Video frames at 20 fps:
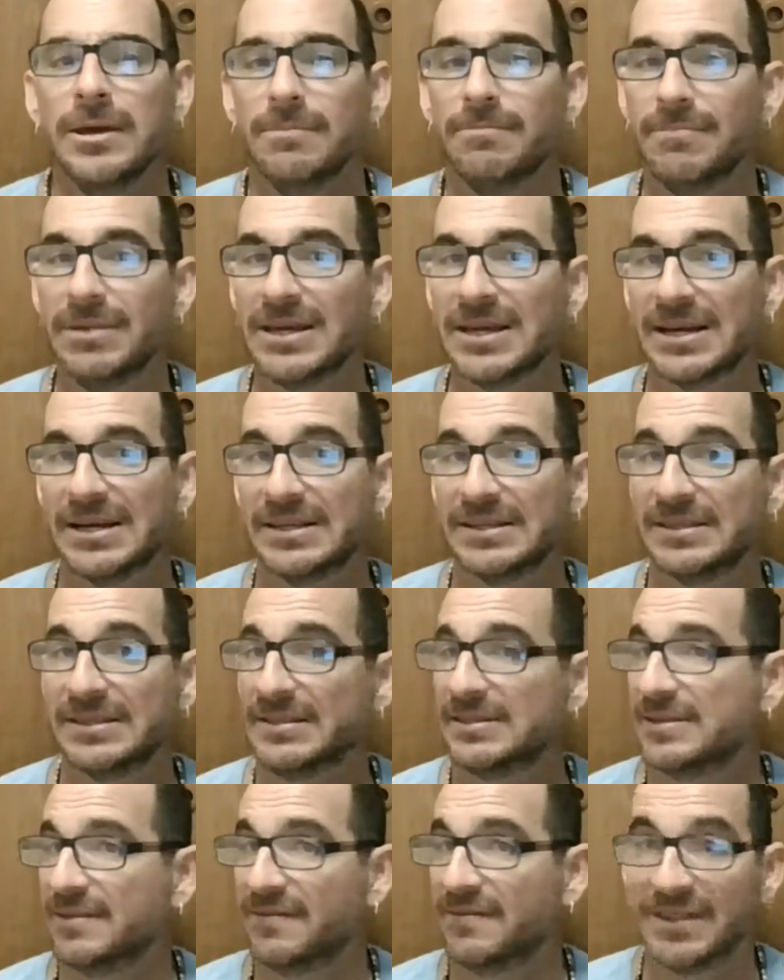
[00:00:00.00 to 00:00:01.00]

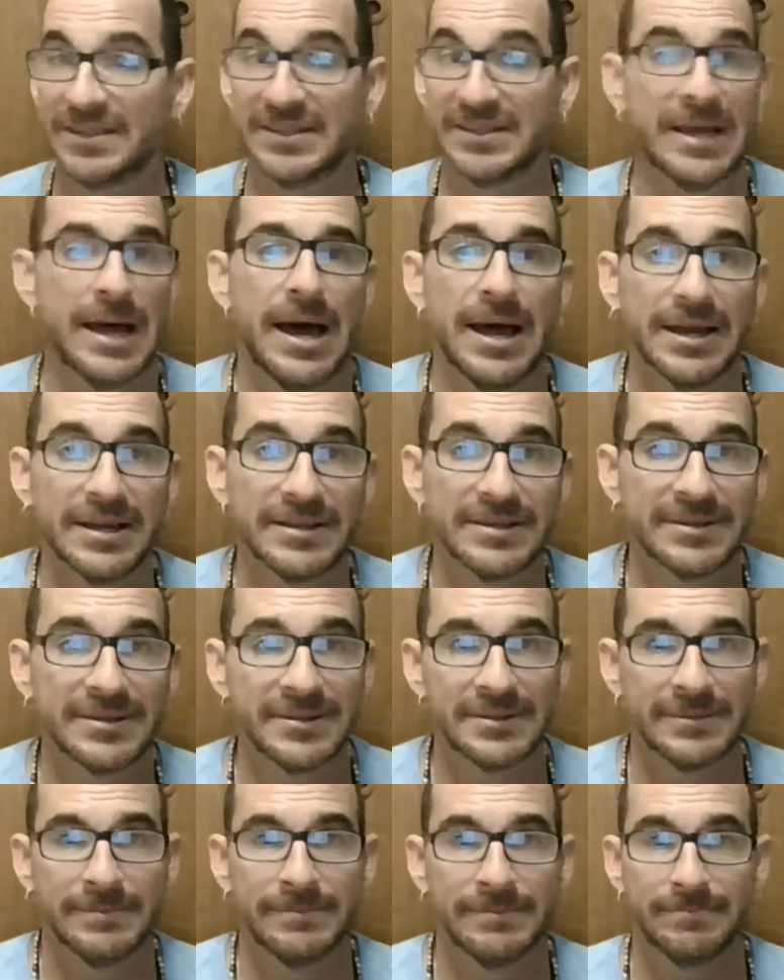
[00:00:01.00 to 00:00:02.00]
because of the
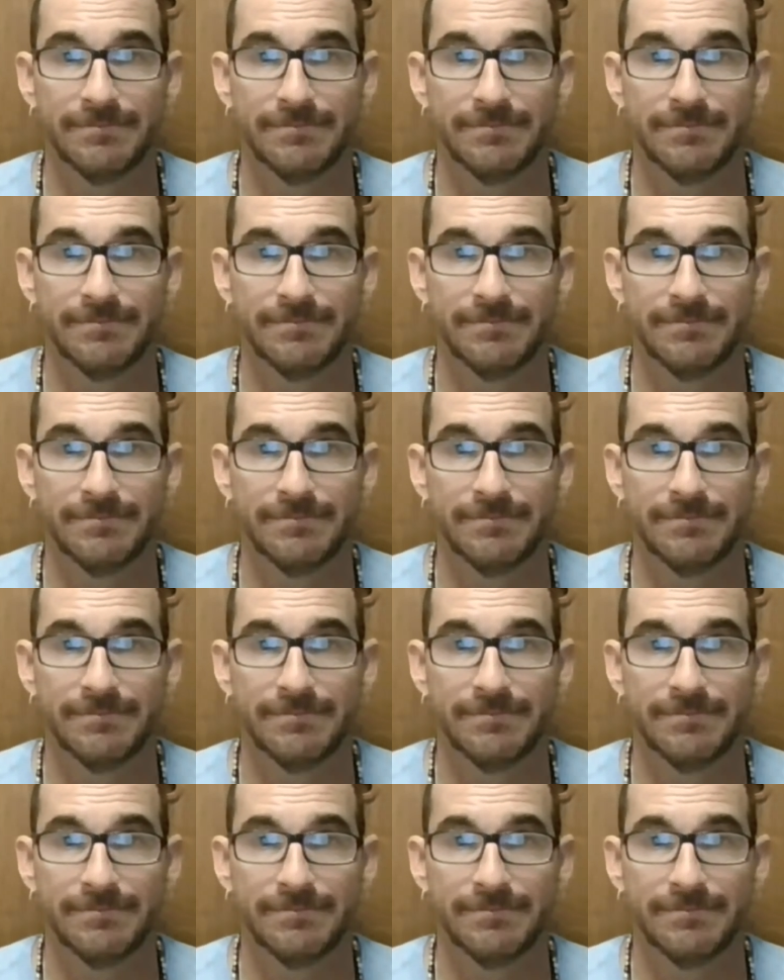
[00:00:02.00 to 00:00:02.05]
size.